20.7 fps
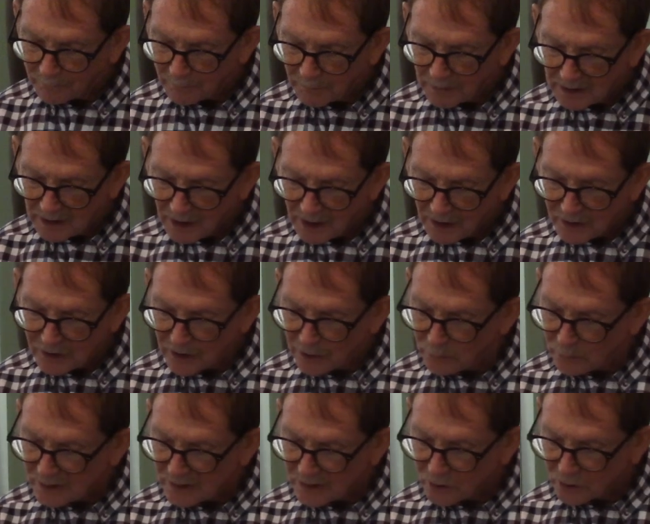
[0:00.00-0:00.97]
Because of the
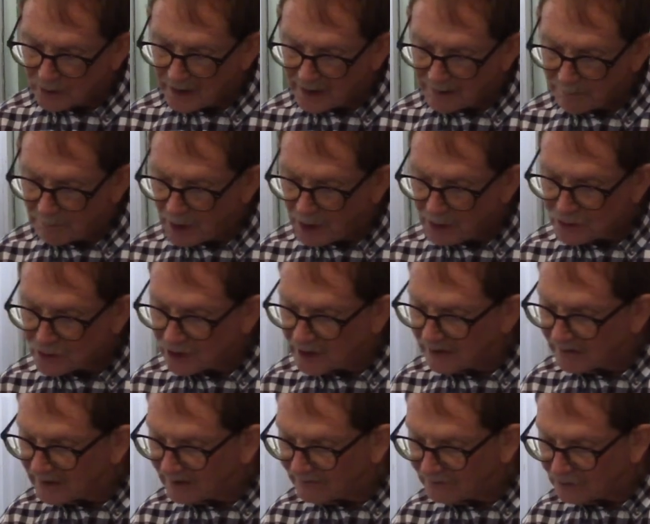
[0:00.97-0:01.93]
restrained motion
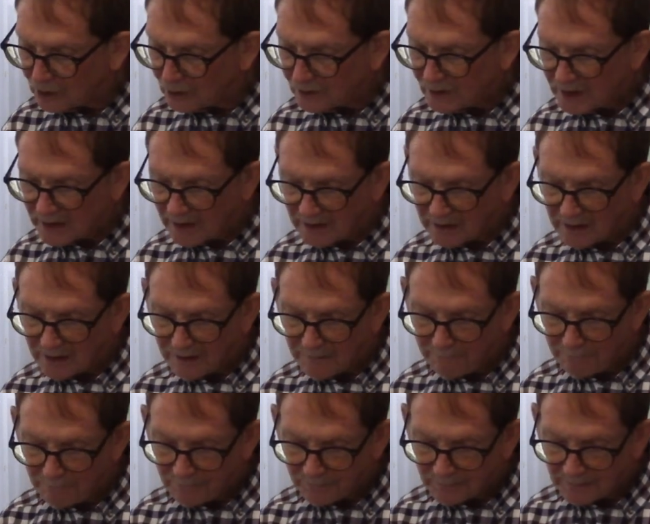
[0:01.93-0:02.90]
of the flotilla
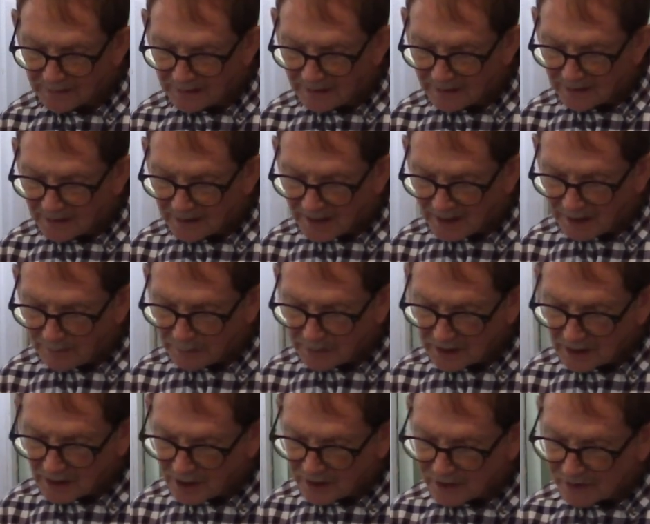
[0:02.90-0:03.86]
and
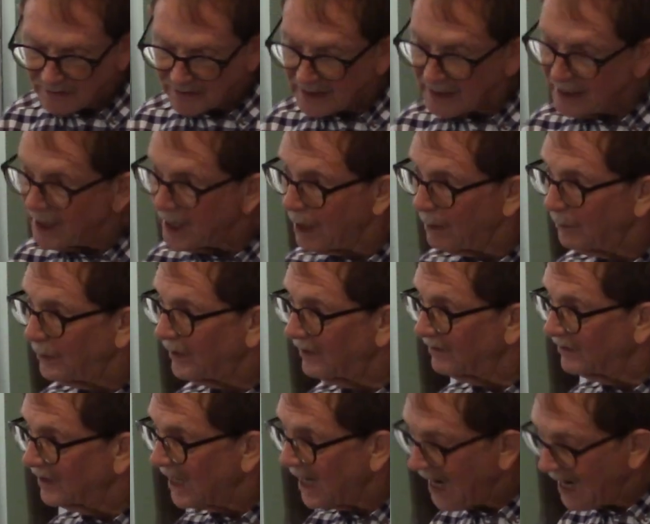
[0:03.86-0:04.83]
because of the number
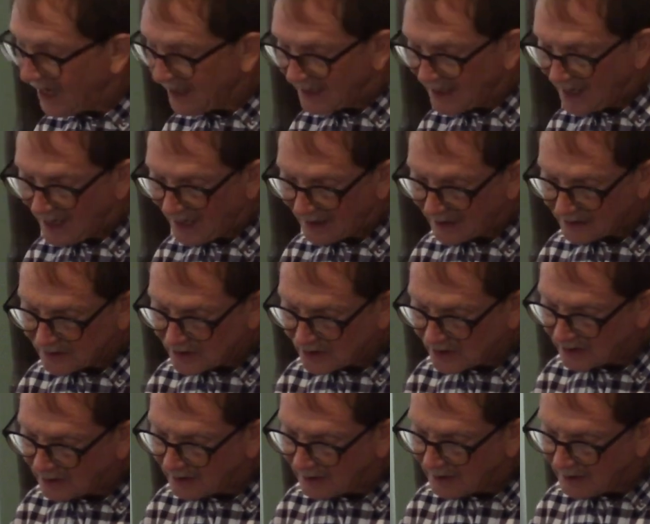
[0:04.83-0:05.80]
of
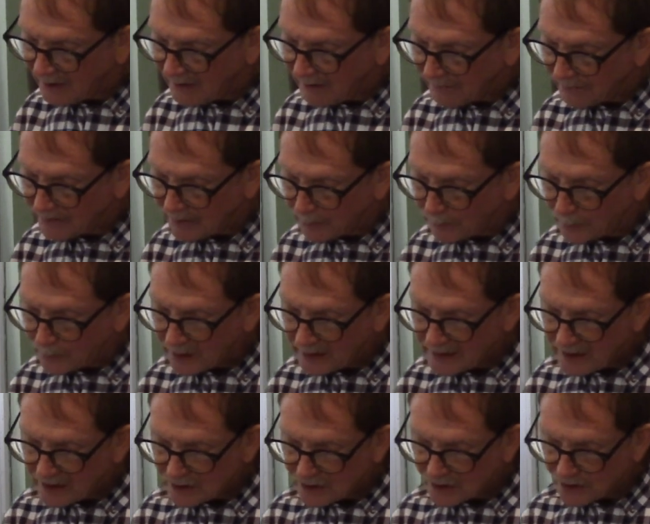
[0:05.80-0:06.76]
kayaks, the
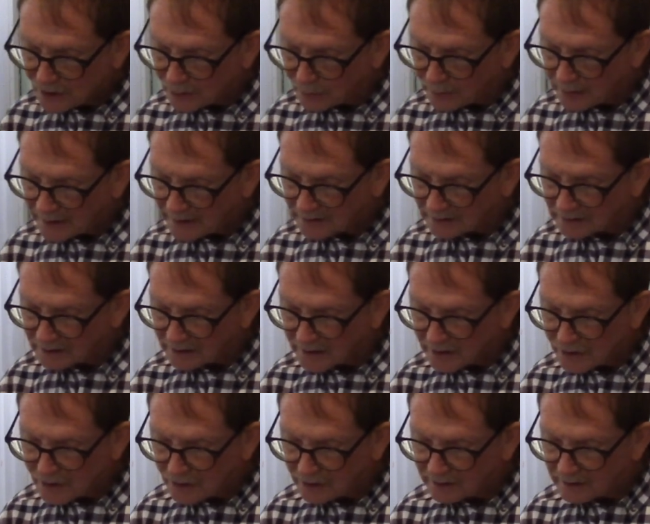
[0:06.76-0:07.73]
prehistoric
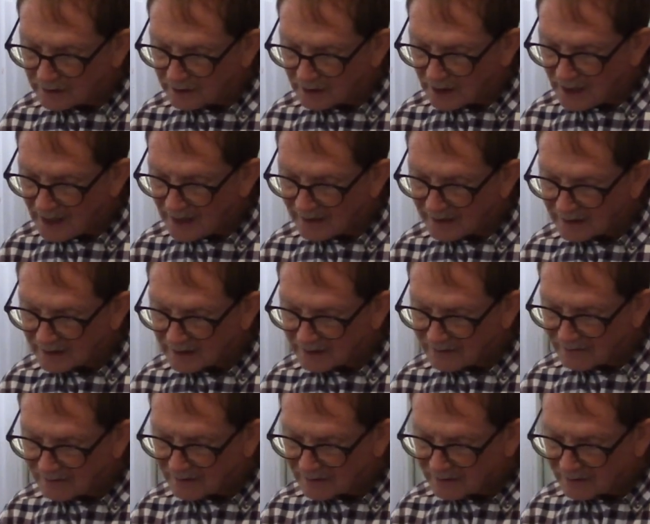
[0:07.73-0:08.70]
lizard like
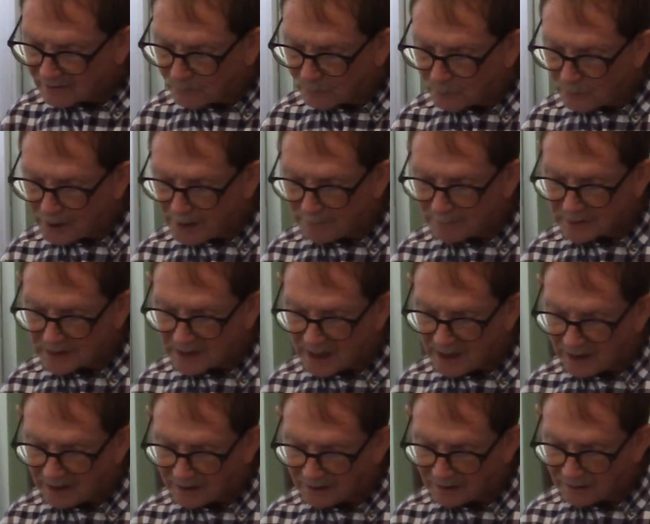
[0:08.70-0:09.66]

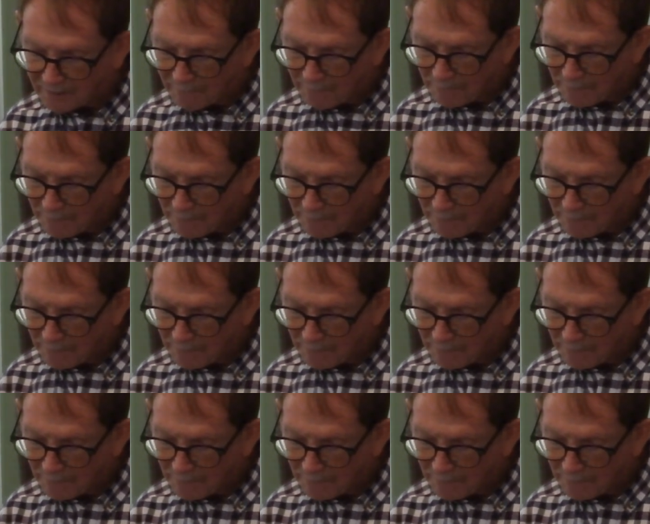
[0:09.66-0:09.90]
reptile